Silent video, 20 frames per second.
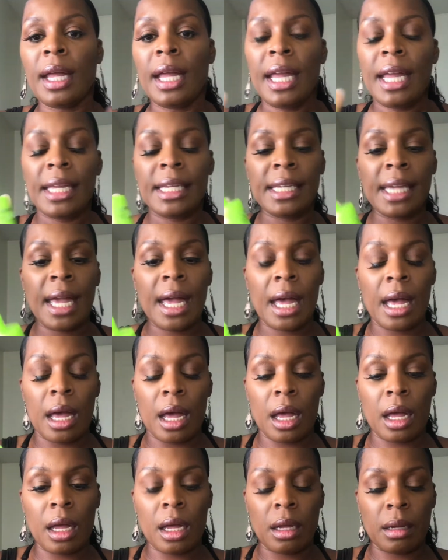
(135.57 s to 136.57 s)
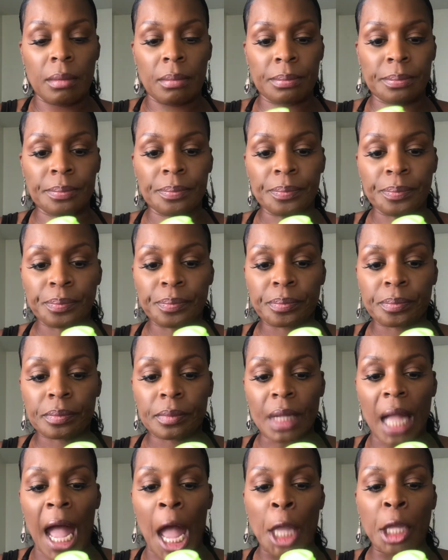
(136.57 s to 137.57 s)
Yeah,
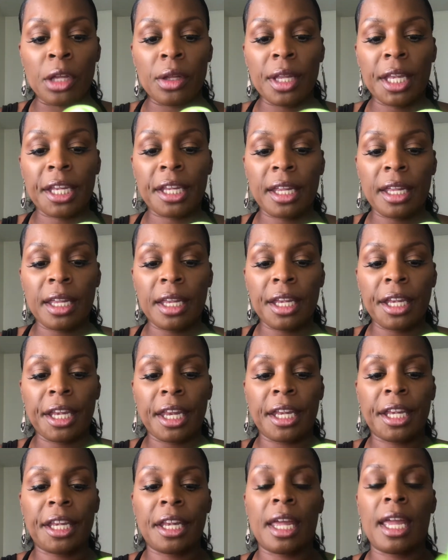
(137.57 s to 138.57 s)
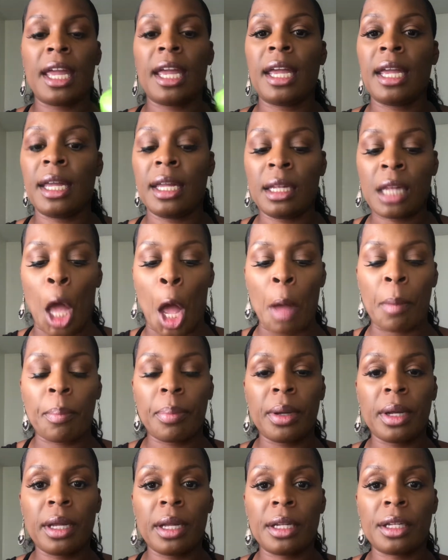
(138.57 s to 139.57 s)
I use this and I
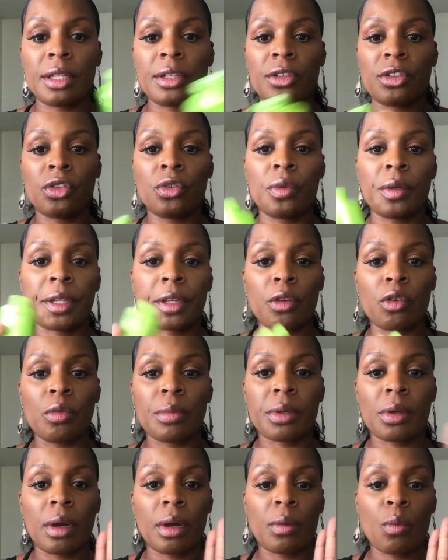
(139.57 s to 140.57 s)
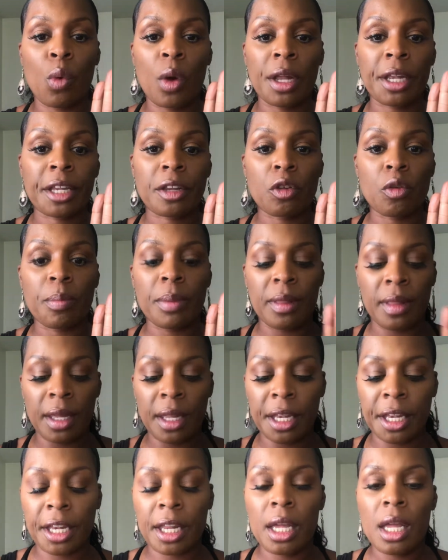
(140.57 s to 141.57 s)
put 2 scoops or 1 scoop of
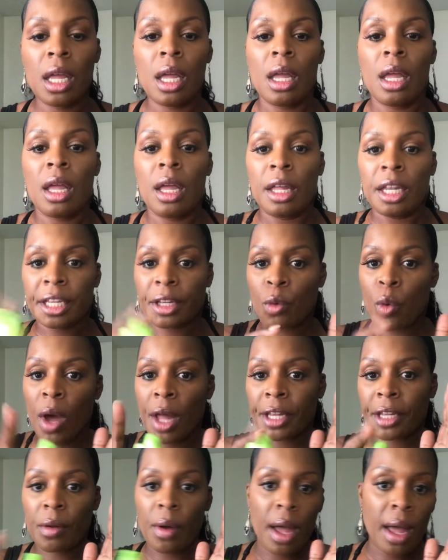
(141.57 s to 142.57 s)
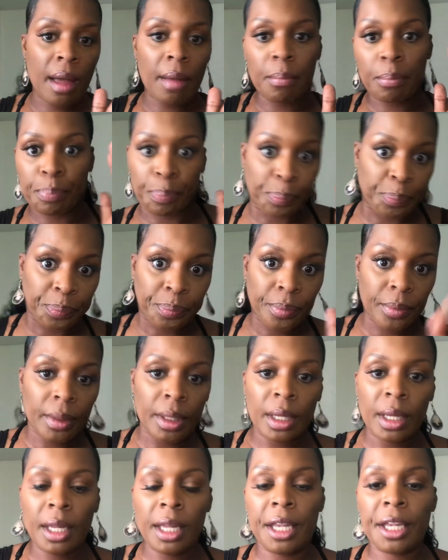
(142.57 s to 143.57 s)
this squat
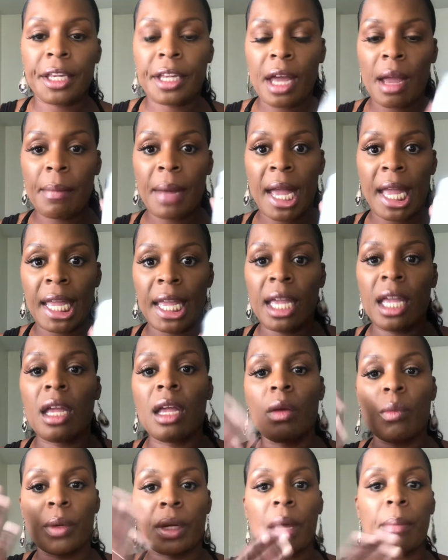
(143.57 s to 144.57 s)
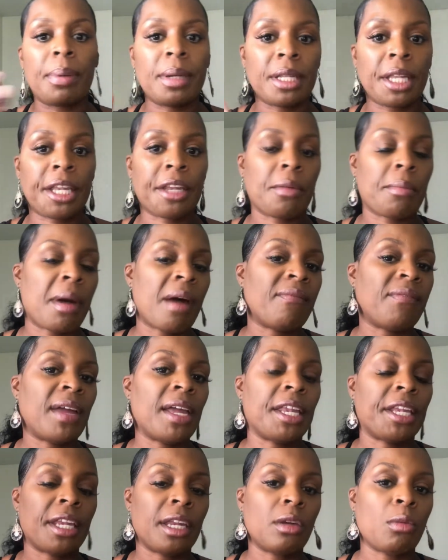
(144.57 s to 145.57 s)
inside my hand when I put this on my
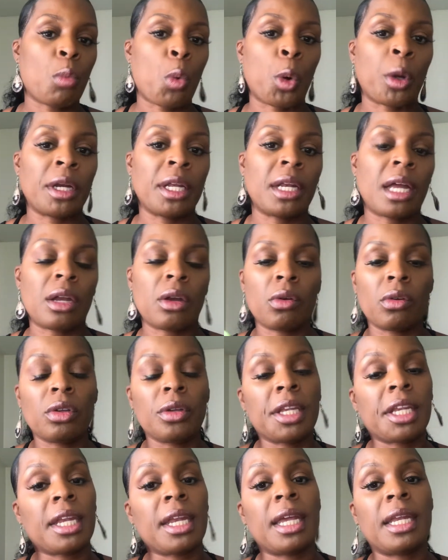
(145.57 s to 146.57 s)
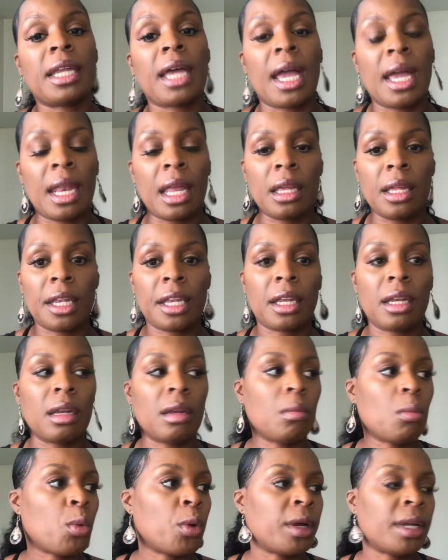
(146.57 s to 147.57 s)
face in the morning. I don't use it at night. I use it in the
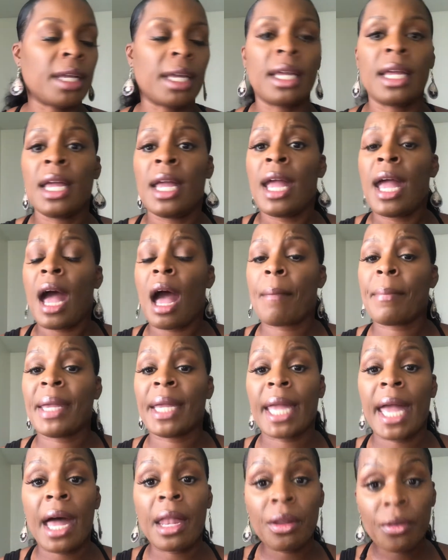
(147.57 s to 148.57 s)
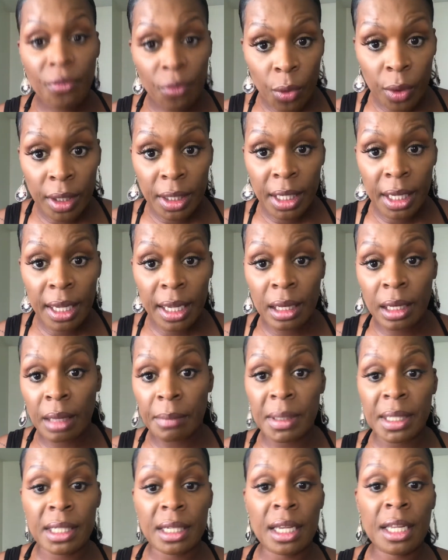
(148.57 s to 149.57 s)
morning. I'm in California and let
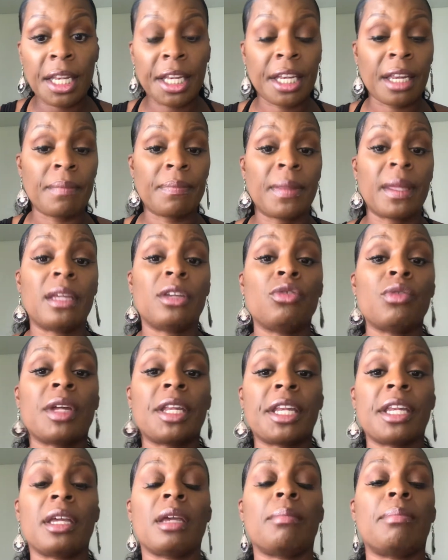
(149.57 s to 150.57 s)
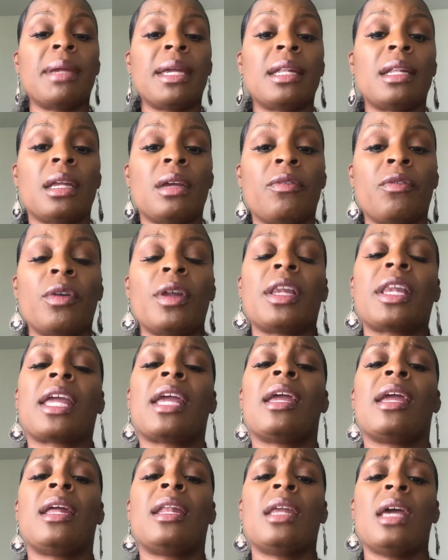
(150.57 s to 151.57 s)
me tell you something. You can see a big difference
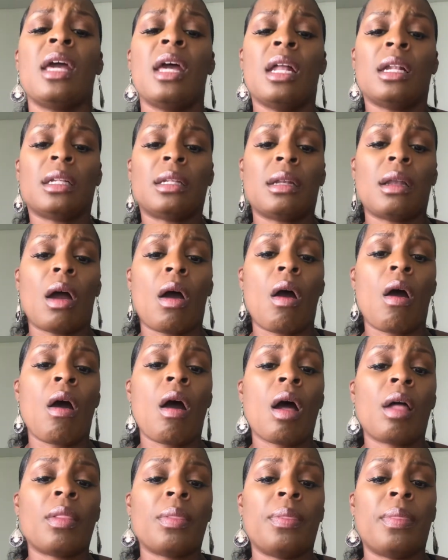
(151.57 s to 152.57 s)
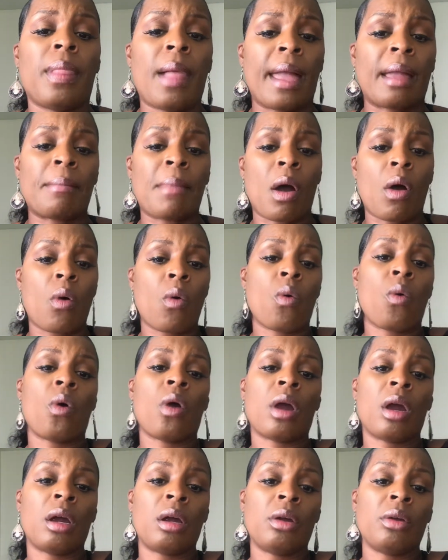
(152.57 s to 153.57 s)
in all like my
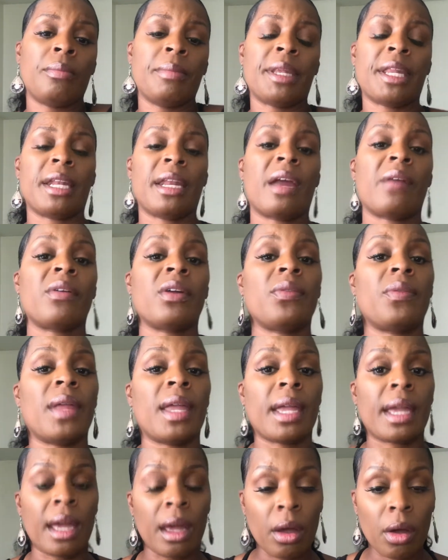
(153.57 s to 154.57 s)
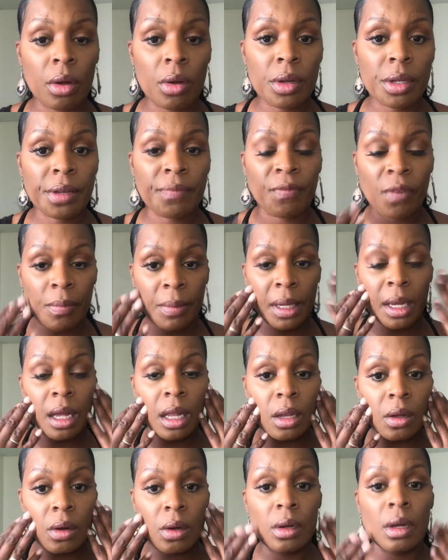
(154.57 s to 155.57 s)
arms and everything else from the
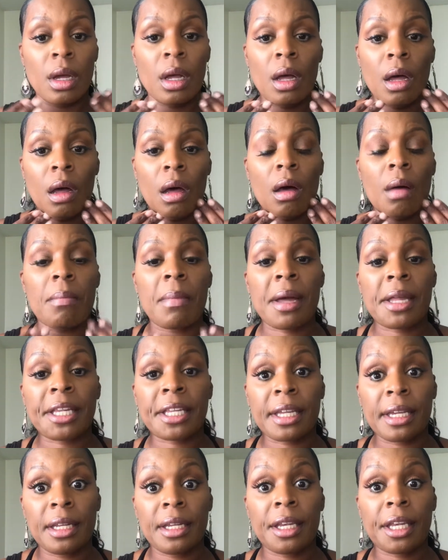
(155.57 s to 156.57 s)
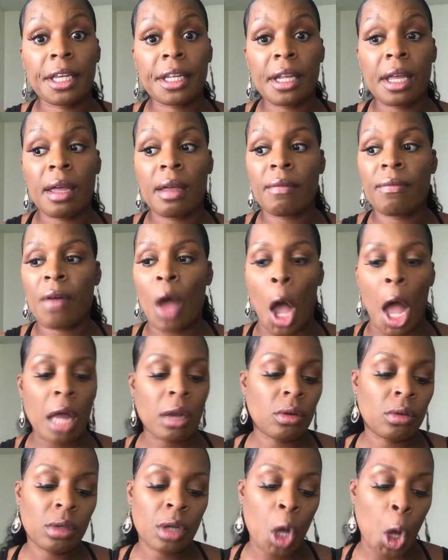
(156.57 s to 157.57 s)
color of my skin and stuff. I
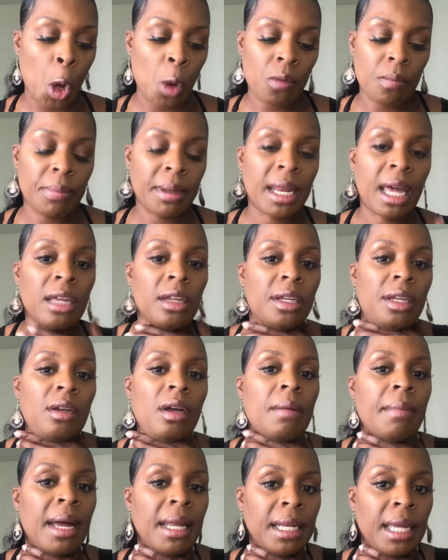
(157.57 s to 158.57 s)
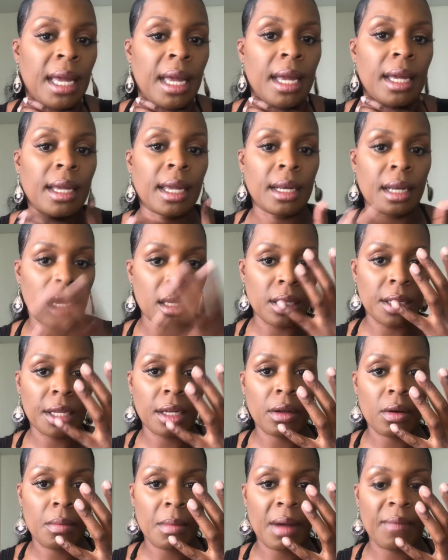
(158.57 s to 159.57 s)
don't know, but I use it on my neck and I use it
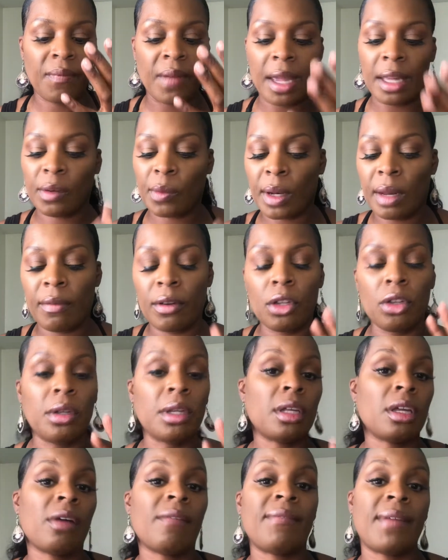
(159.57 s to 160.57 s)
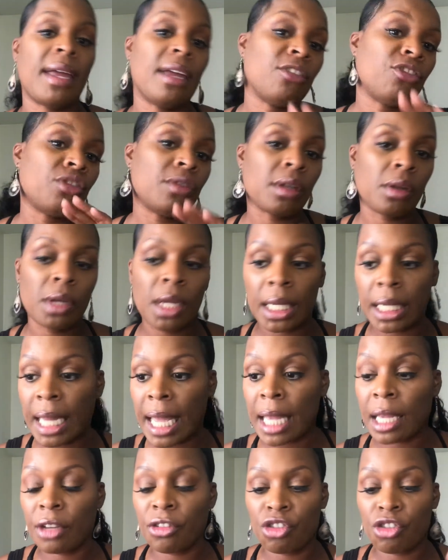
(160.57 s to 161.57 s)
on my face. Whatever you use on your face, use on your
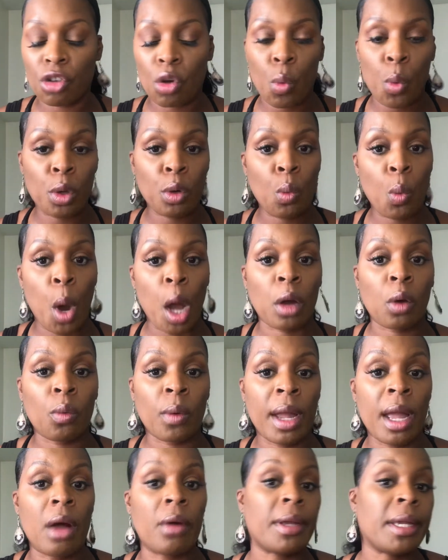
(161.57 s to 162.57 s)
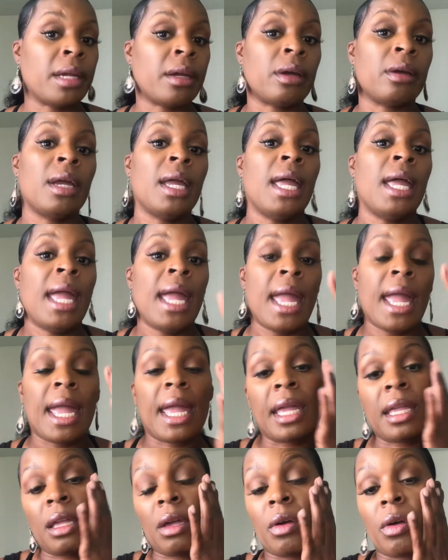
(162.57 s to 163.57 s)
neck, because you don't want to walk around here
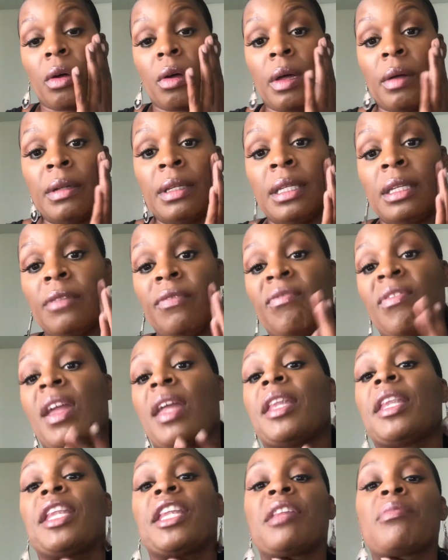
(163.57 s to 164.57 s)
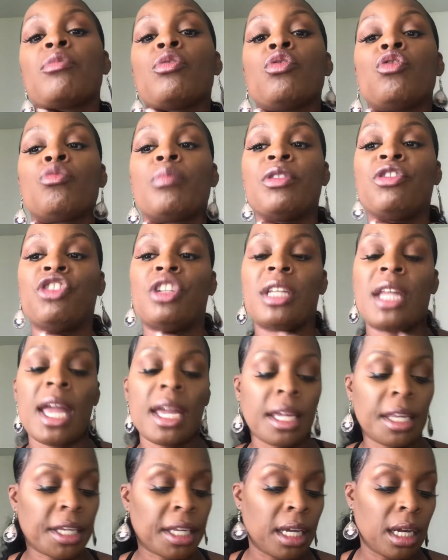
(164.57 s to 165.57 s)
and your face is smooth but your
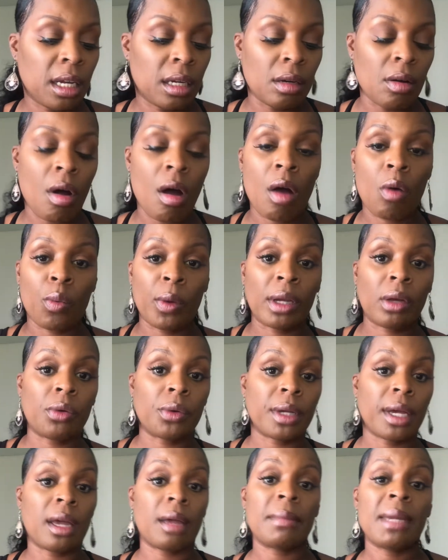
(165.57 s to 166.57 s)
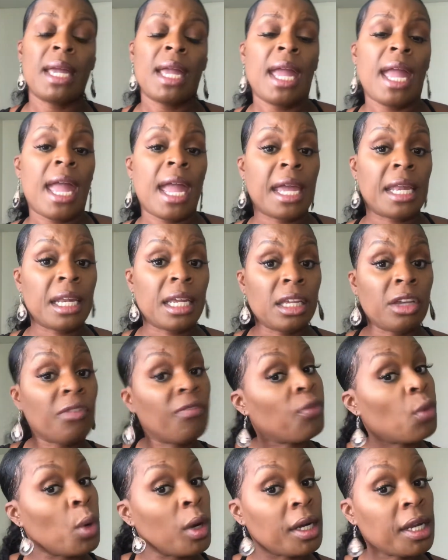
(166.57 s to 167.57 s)
neck is getting all wrinkled up. And in your
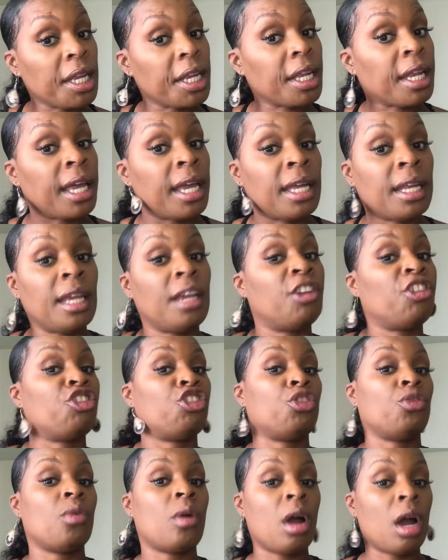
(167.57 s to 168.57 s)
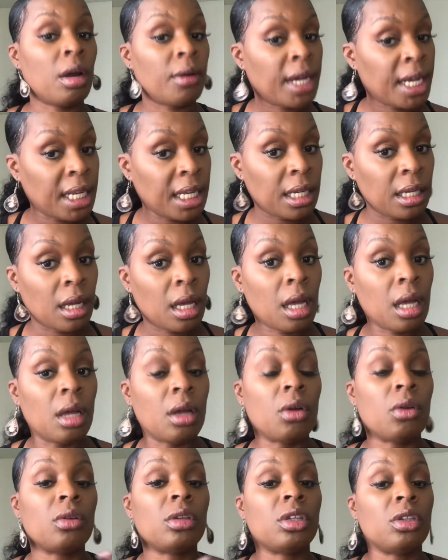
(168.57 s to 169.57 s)
40s, ladies, you already
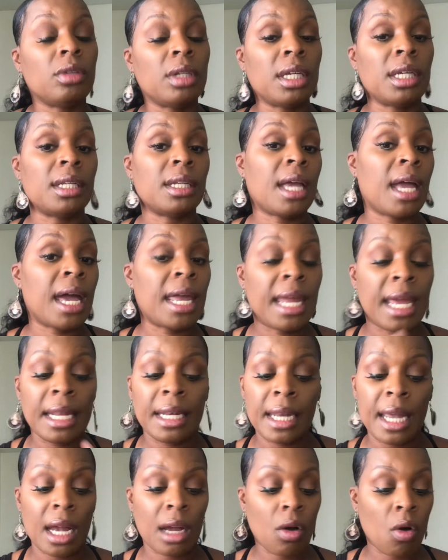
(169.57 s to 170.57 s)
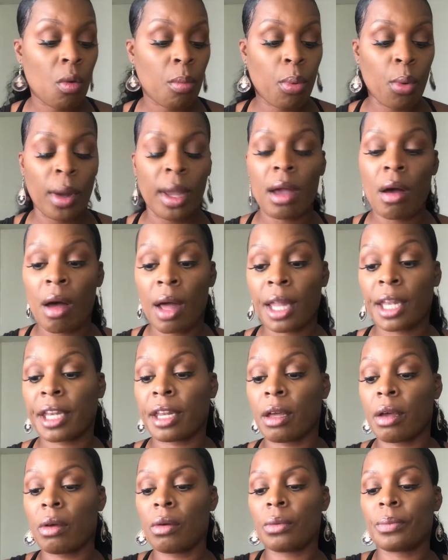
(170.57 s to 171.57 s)
know you need to have that neck on point
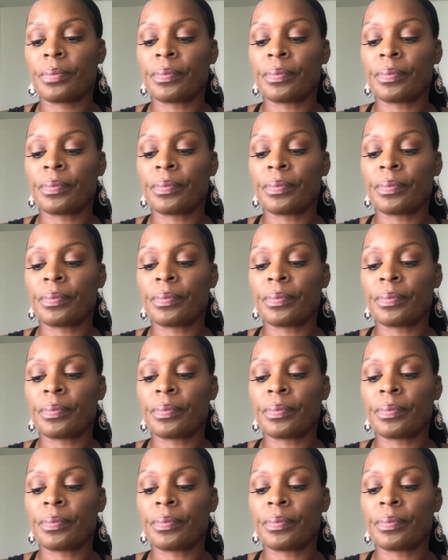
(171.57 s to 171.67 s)
also.